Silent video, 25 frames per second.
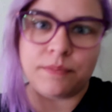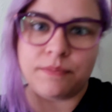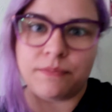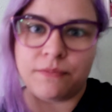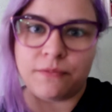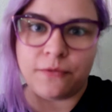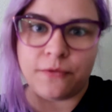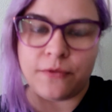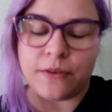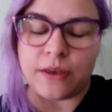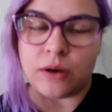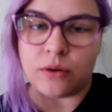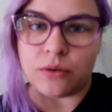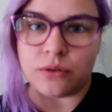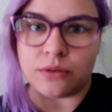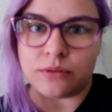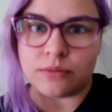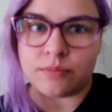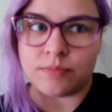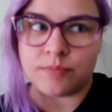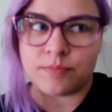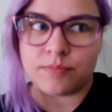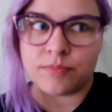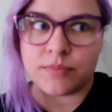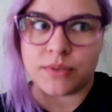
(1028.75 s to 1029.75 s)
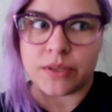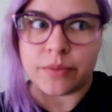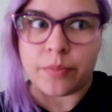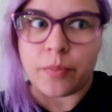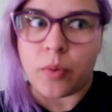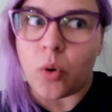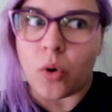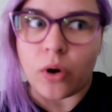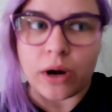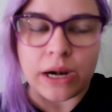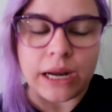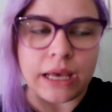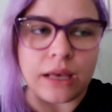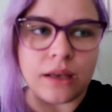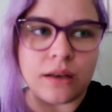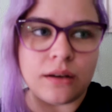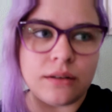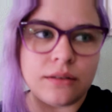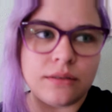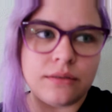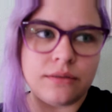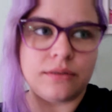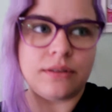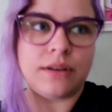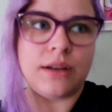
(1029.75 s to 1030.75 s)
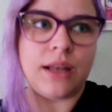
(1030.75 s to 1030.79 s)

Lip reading: feel supported